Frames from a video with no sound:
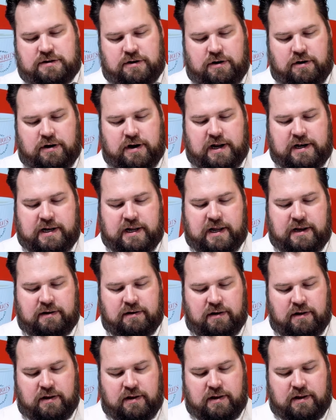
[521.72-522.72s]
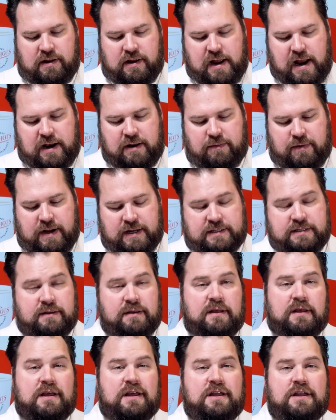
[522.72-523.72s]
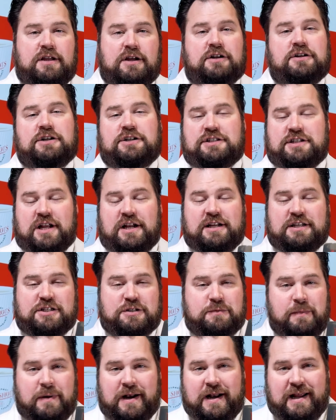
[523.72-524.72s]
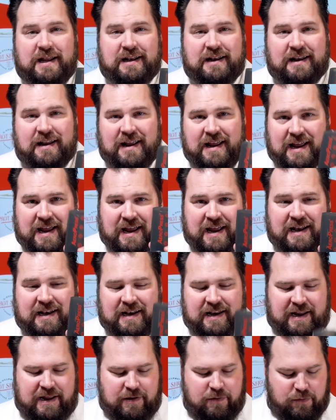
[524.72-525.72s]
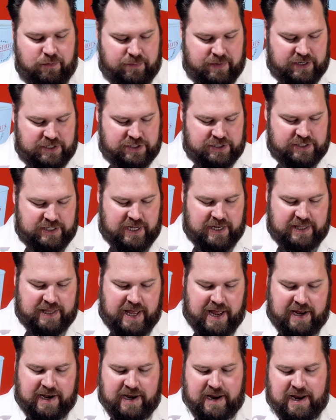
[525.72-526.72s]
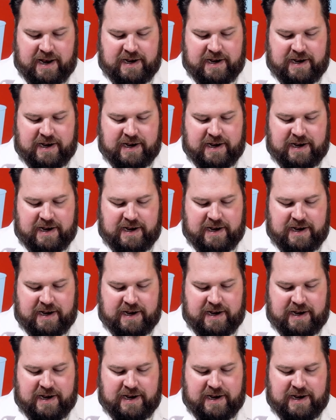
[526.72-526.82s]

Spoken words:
turn I did. Anyways, you're just gonna spin it and it will be just like that.